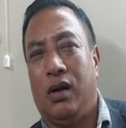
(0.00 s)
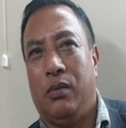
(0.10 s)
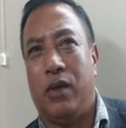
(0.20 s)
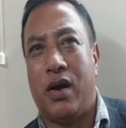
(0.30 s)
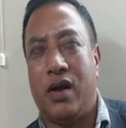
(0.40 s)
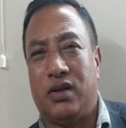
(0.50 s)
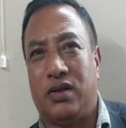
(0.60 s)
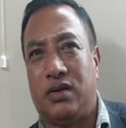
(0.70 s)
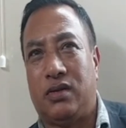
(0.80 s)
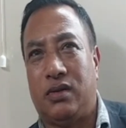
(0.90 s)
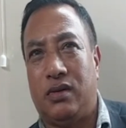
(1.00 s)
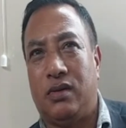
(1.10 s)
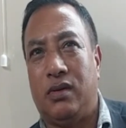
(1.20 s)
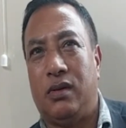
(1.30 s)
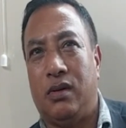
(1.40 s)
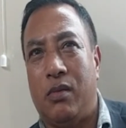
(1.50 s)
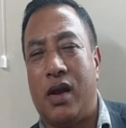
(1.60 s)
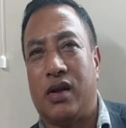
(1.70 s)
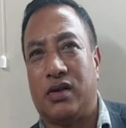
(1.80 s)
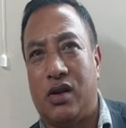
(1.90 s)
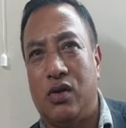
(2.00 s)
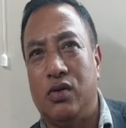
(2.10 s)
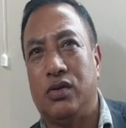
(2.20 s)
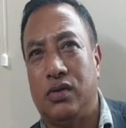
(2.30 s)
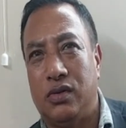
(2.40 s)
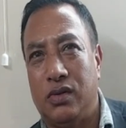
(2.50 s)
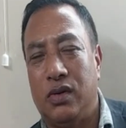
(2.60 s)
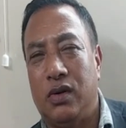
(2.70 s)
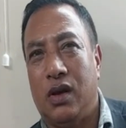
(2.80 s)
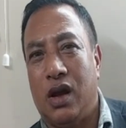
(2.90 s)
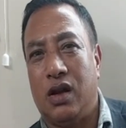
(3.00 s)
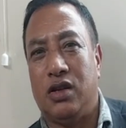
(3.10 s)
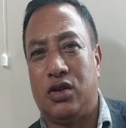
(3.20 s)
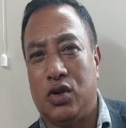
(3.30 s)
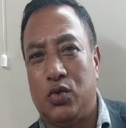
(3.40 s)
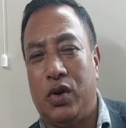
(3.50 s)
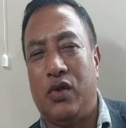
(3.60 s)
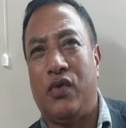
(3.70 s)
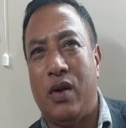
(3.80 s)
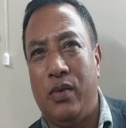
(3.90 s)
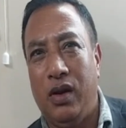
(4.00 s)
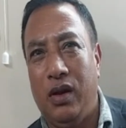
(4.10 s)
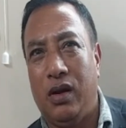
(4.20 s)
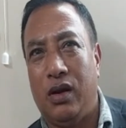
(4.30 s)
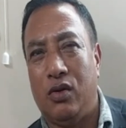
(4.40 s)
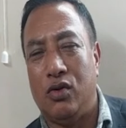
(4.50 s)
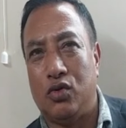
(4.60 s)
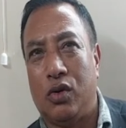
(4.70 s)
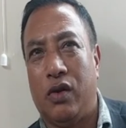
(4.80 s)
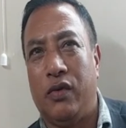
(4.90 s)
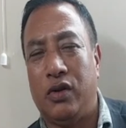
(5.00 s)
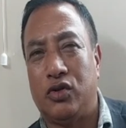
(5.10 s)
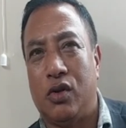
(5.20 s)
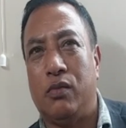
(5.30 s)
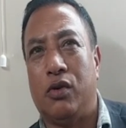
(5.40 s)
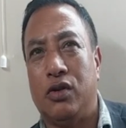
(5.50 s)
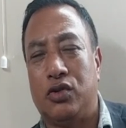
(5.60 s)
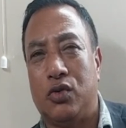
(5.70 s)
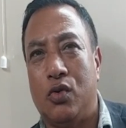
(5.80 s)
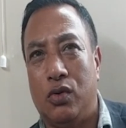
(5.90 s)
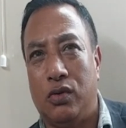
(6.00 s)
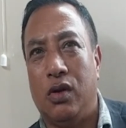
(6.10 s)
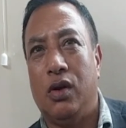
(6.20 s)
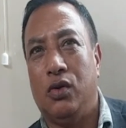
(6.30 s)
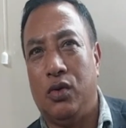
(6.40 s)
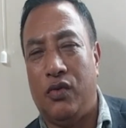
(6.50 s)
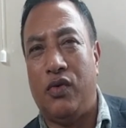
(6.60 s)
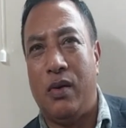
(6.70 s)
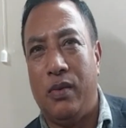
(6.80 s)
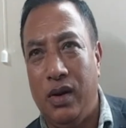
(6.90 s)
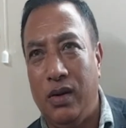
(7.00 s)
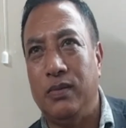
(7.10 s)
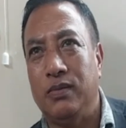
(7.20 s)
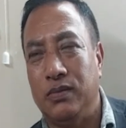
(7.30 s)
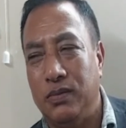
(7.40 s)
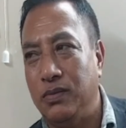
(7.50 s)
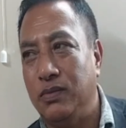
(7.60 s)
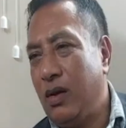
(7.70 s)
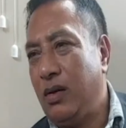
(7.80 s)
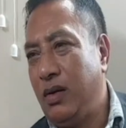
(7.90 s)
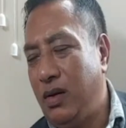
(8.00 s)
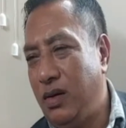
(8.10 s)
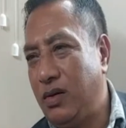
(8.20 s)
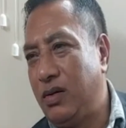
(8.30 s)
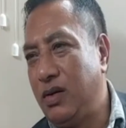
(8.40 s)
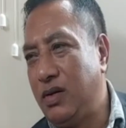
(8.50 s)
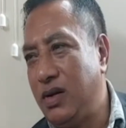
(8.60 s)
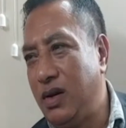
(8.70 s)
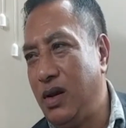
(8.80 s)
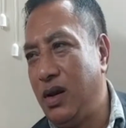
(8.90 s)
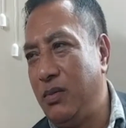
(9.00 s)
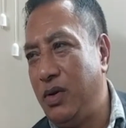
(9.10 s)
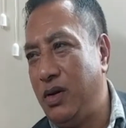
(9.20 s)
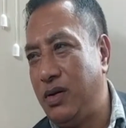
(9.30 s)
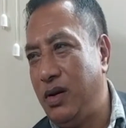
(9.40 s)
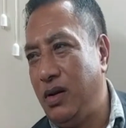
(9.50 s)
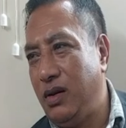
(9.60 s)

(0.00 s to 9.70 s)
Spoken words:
Bernard's Marak house. I discussed with the family and also giving some console to the family. See, he is the sitting MDC